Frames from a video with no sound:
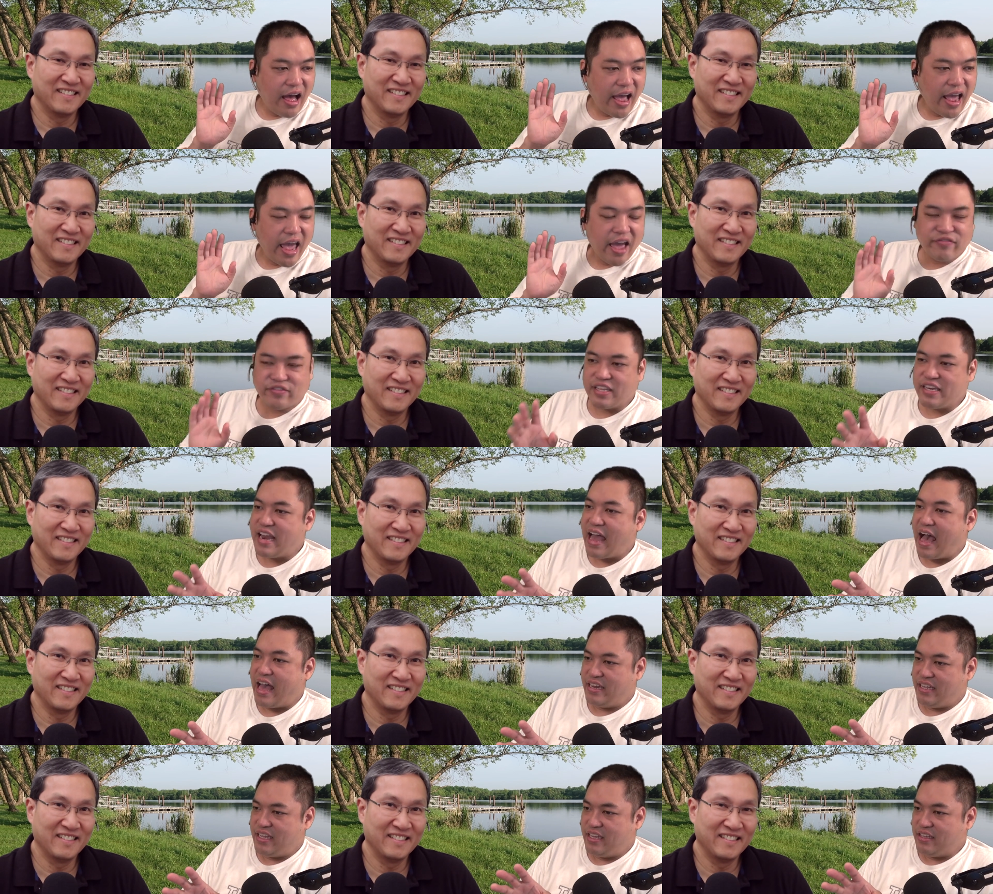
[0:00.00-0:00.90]
Speaker 1: I have to
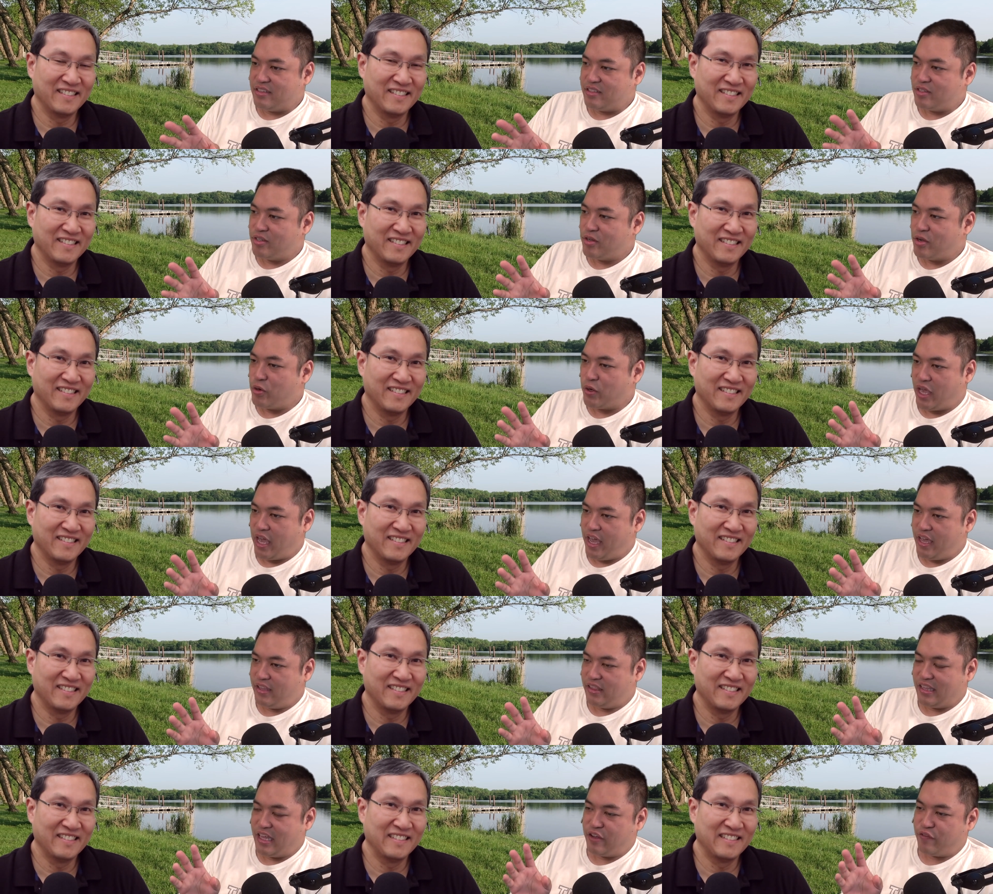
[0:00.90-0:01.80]
not eat.
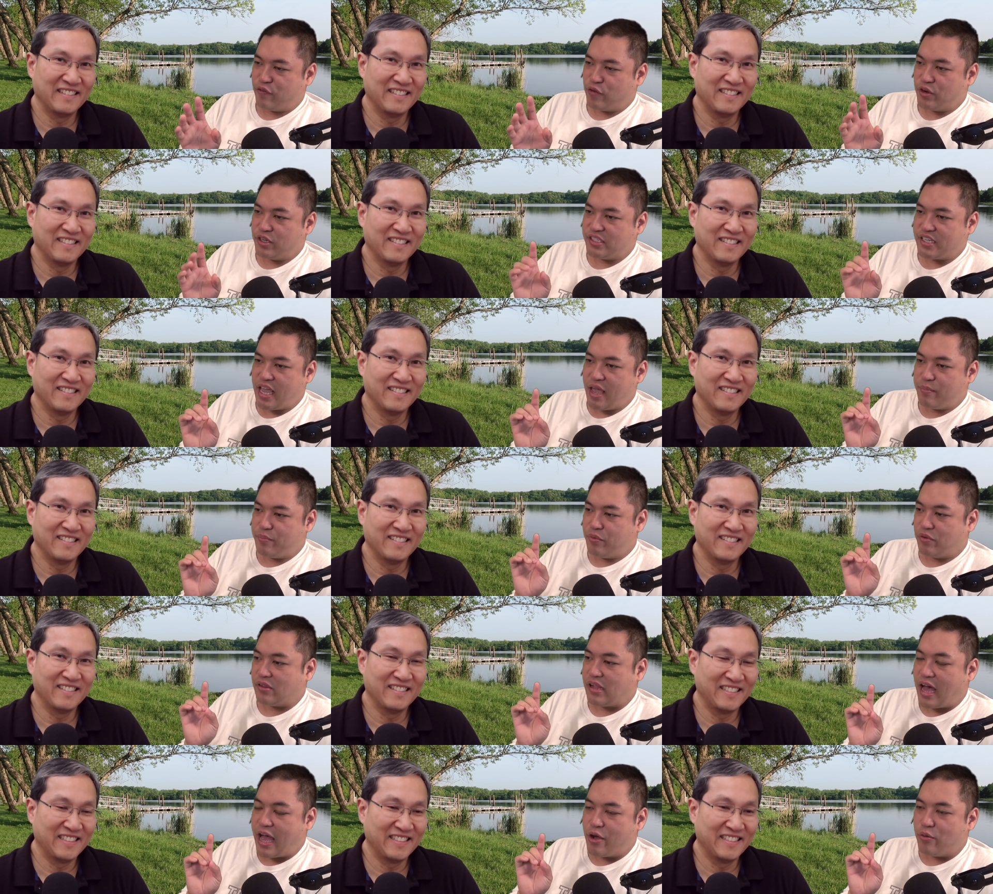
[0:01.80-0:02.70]
Okay, like for
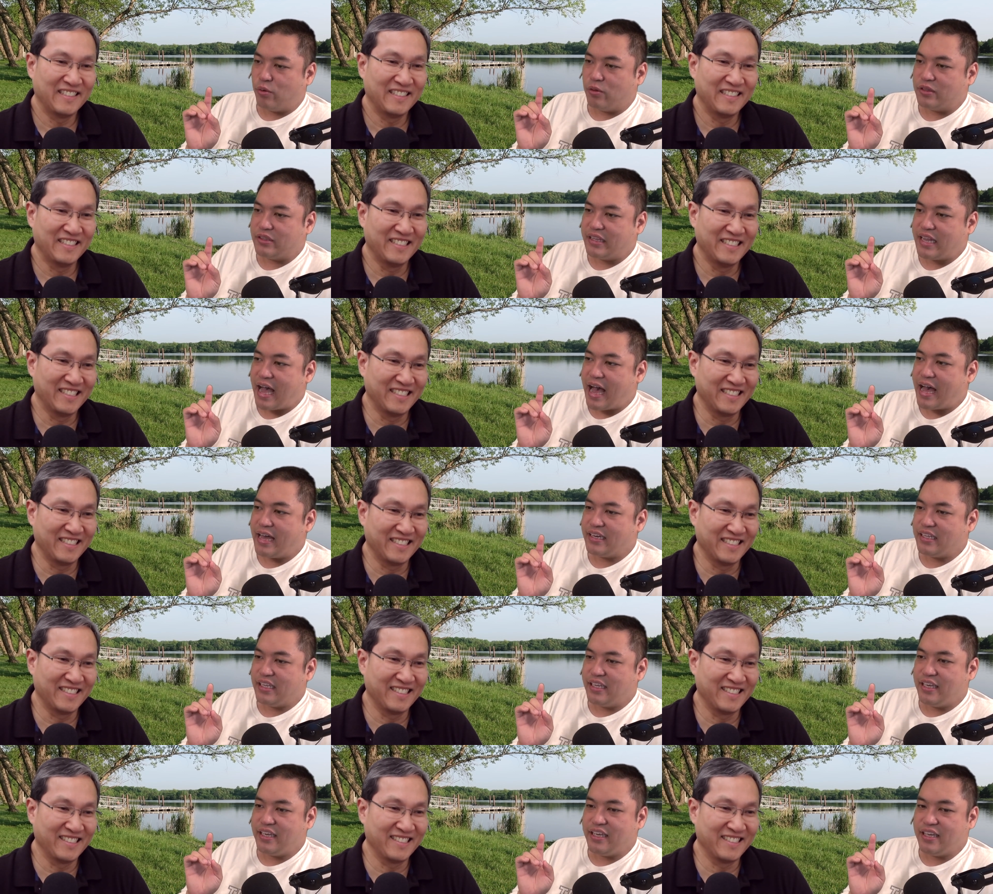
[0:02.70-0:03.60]
example, I will
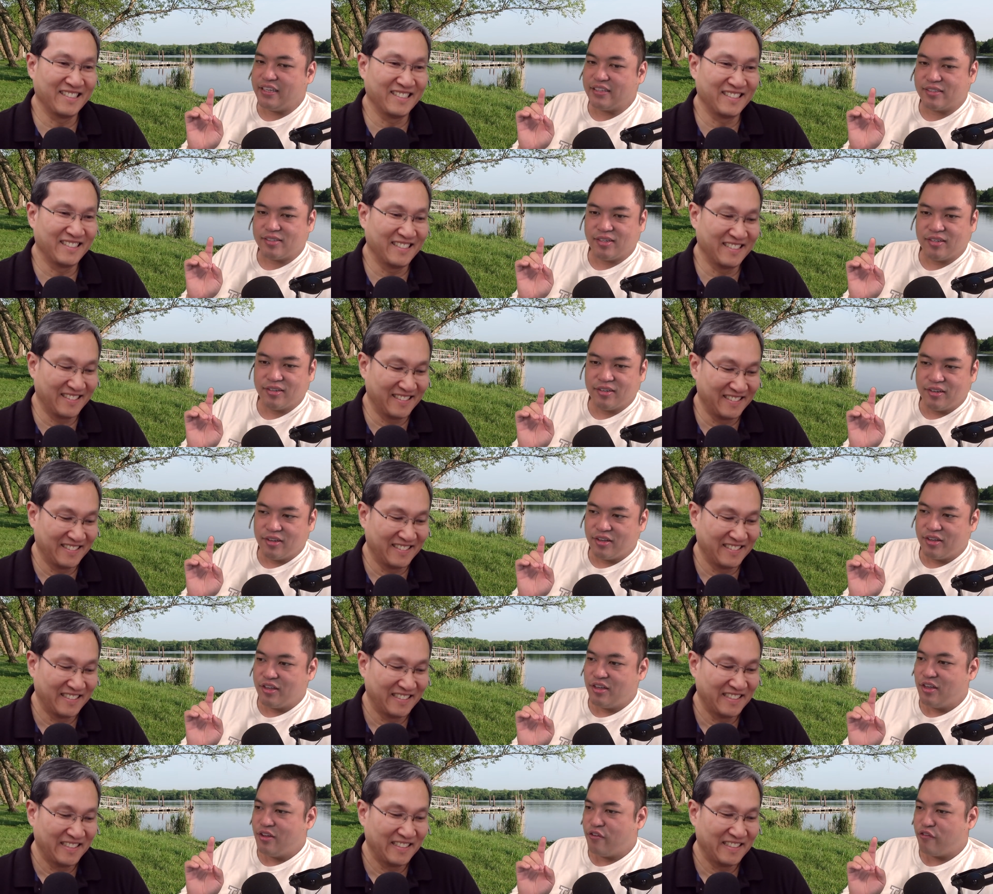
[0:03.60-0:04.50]
not eat
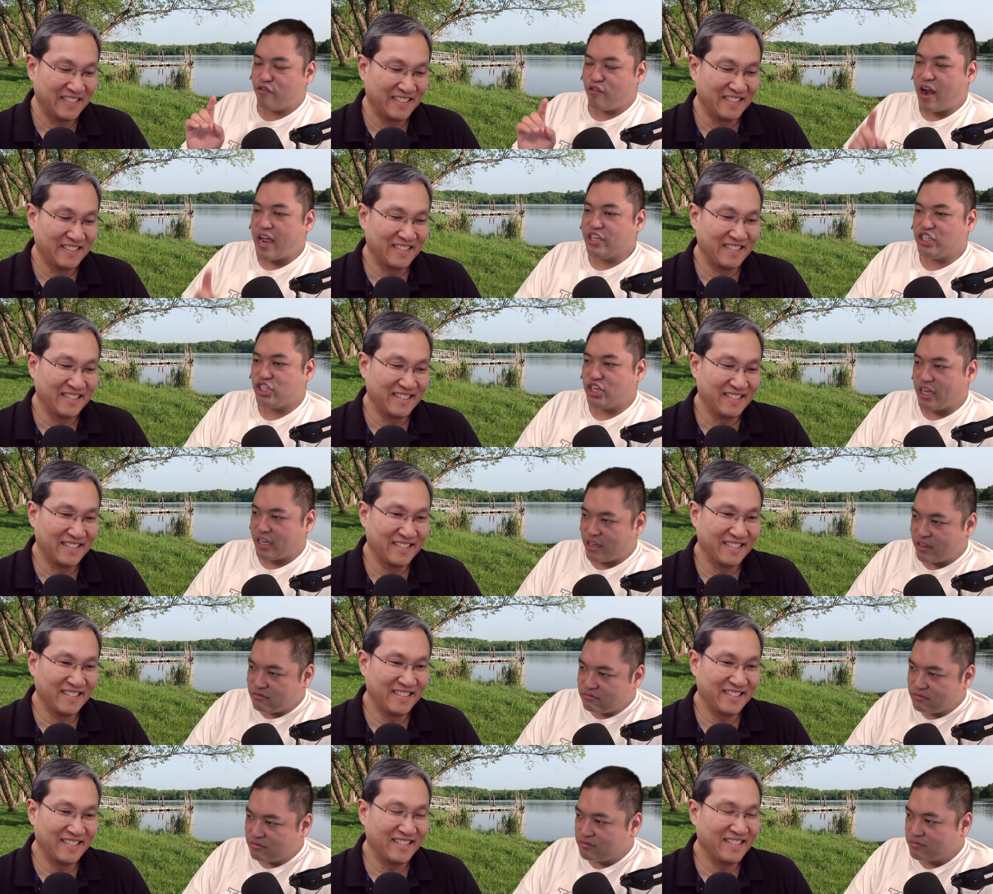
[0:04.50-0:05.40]
fried
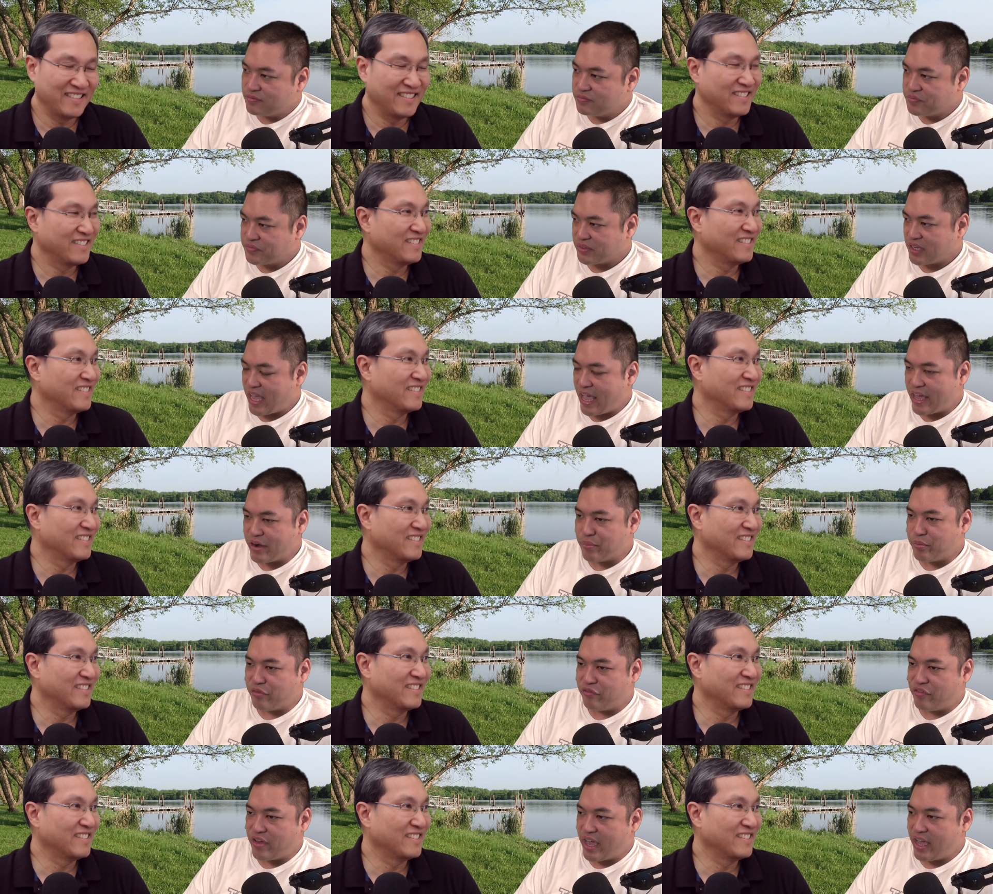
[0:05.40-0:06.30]
chicken at
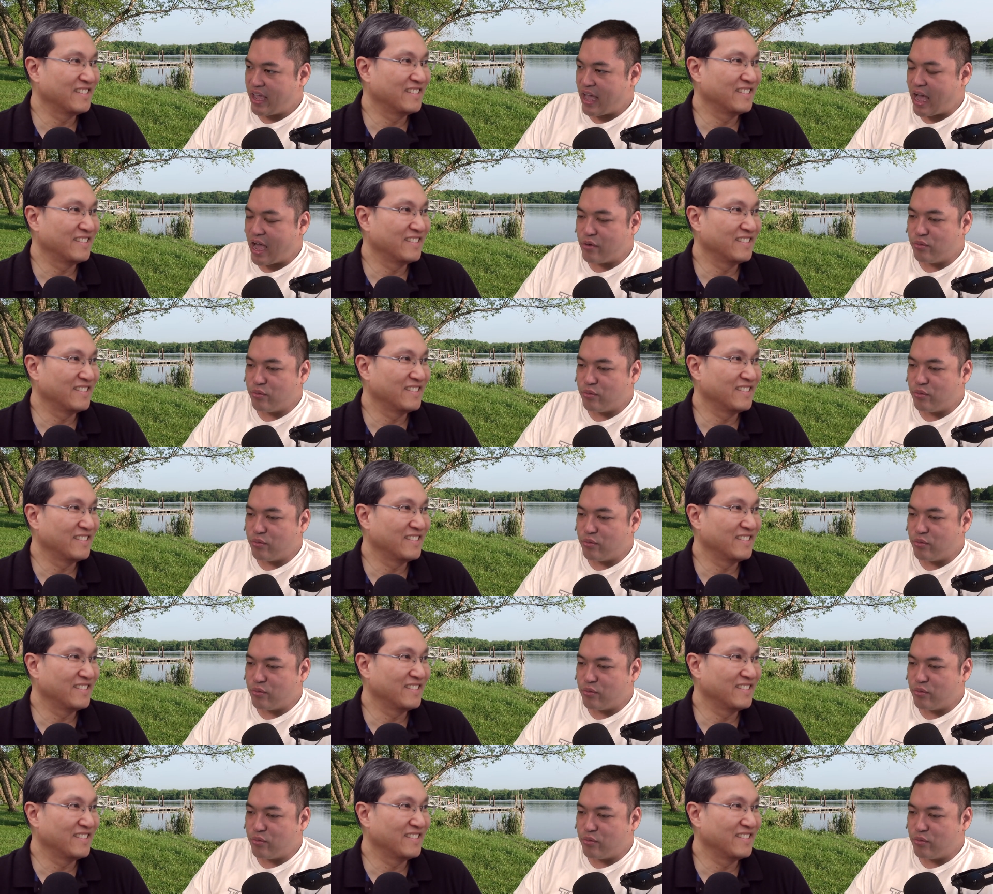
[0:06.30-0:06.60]
a buffet.